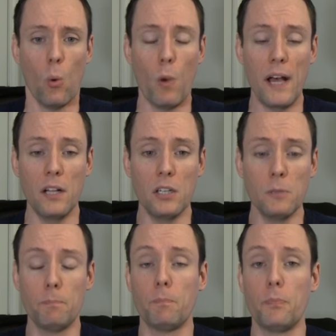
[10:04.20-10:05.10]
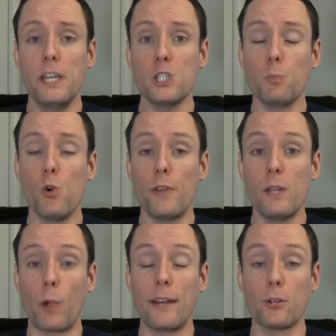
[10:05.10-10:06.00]
Well, this
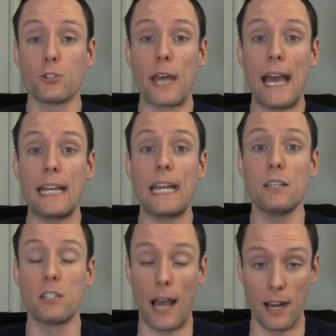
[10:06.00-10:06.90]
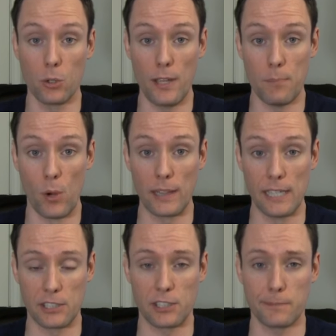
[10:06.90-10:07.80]
movie renders that entirely
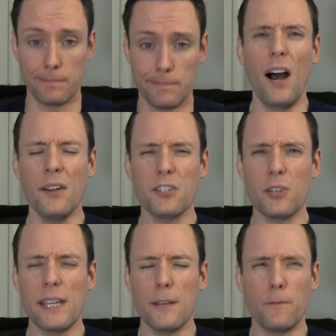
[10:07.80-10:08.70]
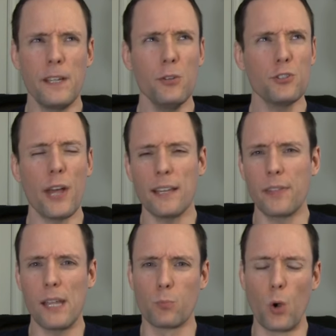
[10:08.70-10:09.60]
pointless. Honestly, it feels like
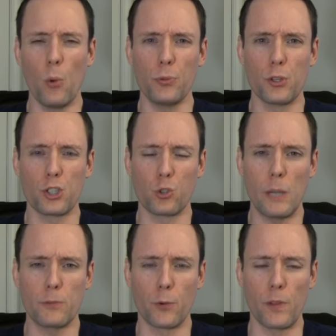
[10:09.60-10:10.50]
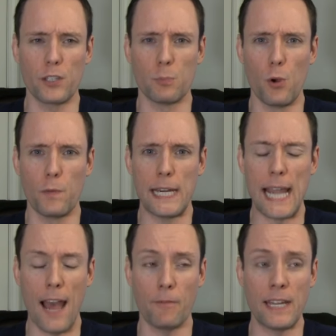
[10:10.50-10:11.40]
they wrote the script for this movie
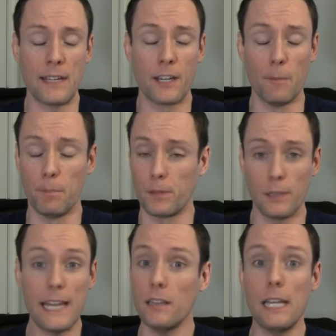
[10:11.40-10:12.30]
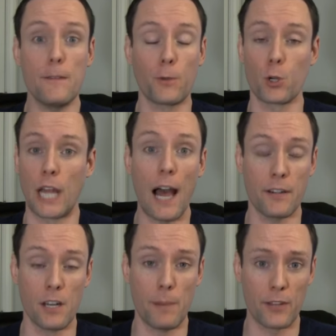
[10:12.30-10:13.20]
having completely
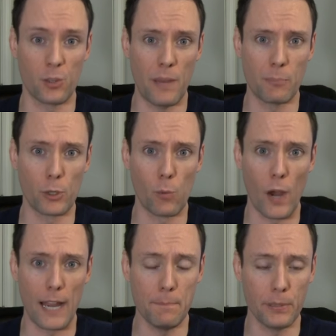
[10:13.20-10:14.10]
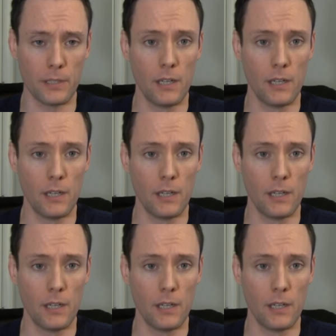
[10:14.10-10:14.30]
forgotten about the memory wipe.